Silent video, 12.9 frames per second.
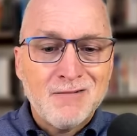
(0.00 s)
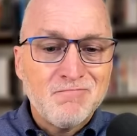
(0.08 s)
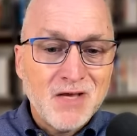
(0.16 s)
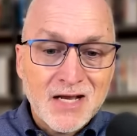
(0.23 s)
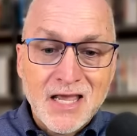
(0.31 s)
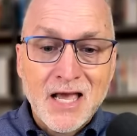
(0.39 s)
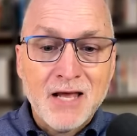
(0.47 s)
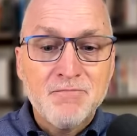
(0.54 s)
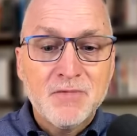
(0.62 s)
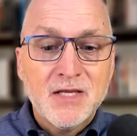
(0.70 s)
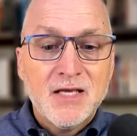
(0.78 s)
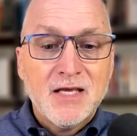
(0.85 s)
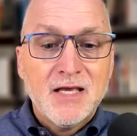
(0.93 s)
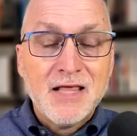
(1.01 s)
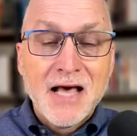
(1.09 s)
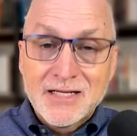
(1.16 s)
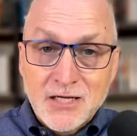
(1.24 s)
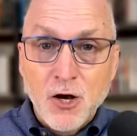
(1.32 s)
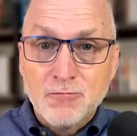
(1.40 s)
Again,
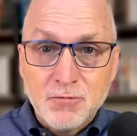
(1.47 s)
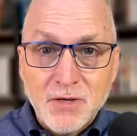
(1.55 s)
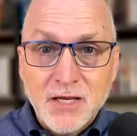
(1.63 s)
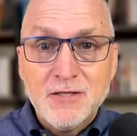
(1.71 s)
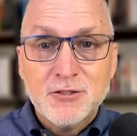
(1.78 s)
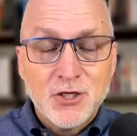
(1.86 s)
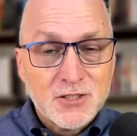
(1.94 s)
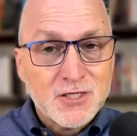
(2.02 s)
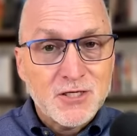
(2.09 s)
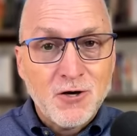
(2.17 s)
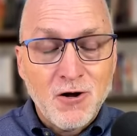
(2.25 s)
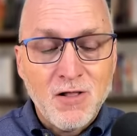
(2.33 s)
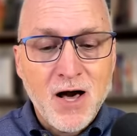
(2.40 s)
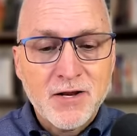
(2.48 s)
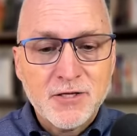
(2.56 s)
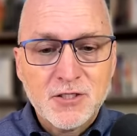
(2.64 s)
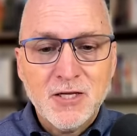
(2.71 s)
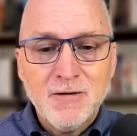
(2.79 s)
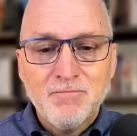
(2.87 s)
that's helped me, just in all
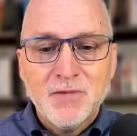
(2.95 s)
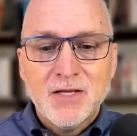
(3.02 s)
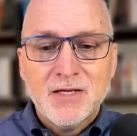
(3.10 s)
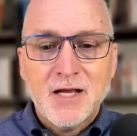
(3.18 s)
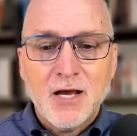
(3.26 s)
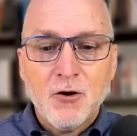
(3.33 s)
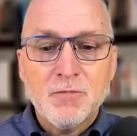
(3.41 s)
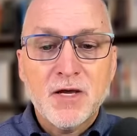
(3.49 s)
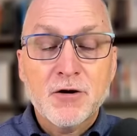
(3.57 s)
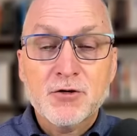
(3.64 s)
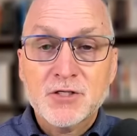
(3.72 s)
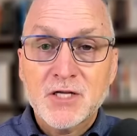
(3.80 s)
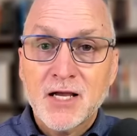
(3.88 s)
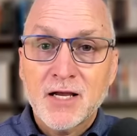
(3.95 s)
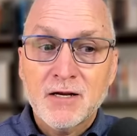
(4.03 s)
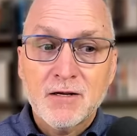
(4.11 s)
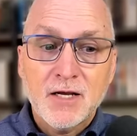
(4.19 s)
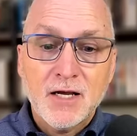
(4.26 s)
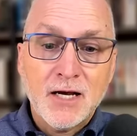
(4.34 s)
honesty, to help me
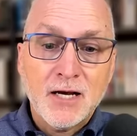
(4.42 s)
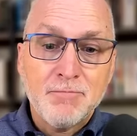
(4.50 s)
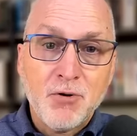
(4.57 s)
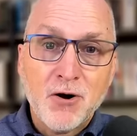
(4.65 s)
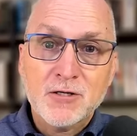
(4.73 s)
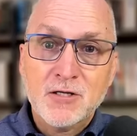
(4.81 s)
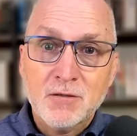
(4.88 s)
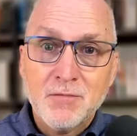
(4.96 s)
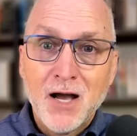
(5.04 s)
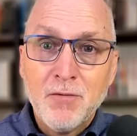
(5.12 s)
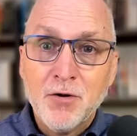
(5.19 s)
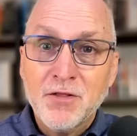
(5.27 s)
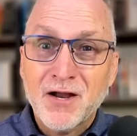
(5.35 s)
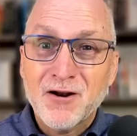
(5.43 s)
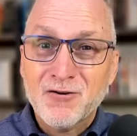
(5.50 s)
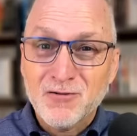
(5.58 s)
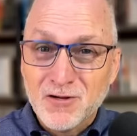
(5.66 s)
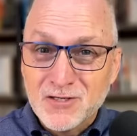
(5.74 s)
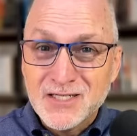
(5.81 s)
understand parts of the Bible that are a
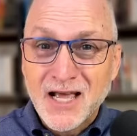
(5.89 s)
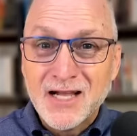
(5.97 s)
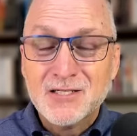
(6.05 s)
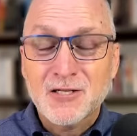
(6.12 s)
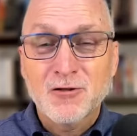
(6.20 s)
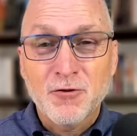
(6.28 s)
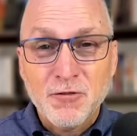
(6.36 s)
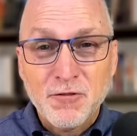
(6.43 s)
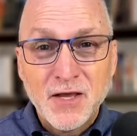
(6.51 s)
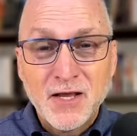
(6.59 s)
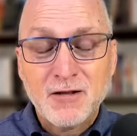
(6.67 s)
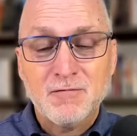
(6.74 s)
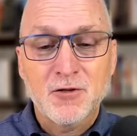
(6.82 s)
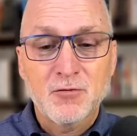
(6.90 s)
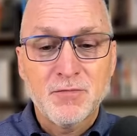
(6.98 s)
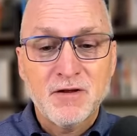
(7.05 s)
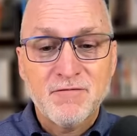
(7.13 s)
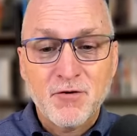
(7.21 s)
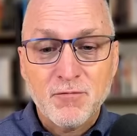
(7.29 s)
little dense, a little thick, a little
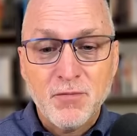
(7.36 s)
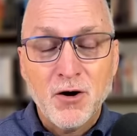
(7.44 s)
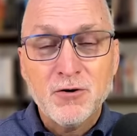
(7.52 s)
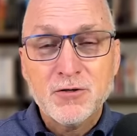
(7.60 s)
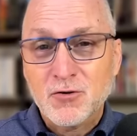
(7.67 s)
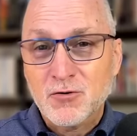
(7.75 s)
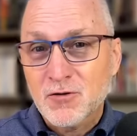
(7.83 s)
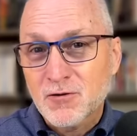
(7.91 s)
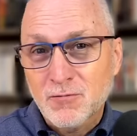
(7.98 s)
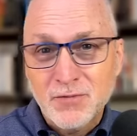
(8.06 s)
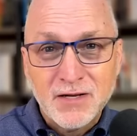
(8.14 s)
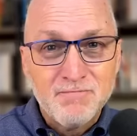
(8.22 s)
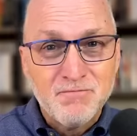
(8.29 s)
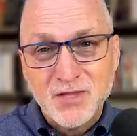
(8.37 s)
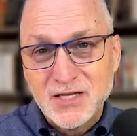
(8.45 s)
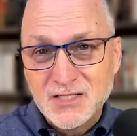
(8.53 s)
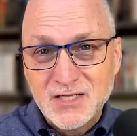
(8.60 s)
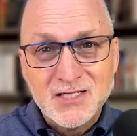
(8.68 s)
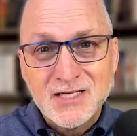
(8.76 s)
bit verbose, or a little bit the
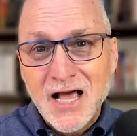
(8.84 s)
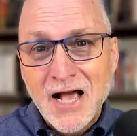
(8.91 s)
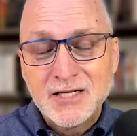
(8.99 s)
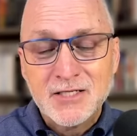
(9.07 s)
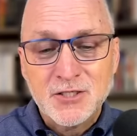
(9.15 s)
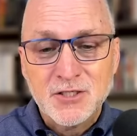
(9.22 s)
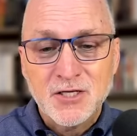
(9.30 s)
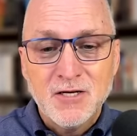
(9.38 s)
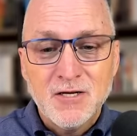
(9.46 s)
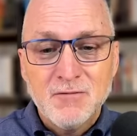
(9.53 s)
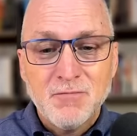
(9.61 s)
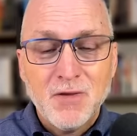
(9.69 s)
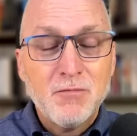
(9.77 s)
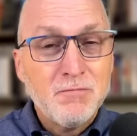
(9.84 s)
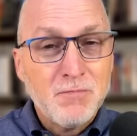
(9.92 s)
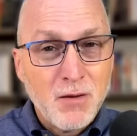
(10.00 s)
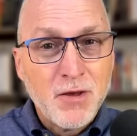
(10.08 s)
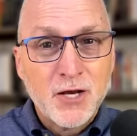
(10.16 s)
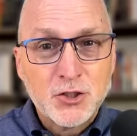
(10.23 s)
syntax is
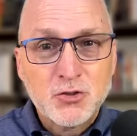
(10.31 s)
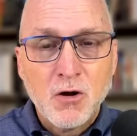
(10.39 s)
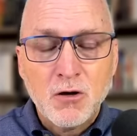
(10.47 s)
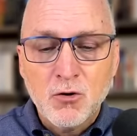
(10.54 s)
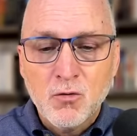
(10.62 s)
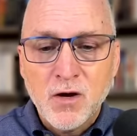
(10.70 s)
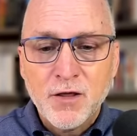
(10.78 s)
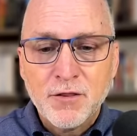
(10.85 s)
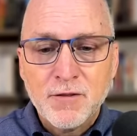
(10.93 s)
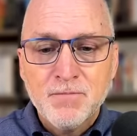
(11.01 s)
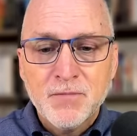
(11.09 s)
maybe I struggle with.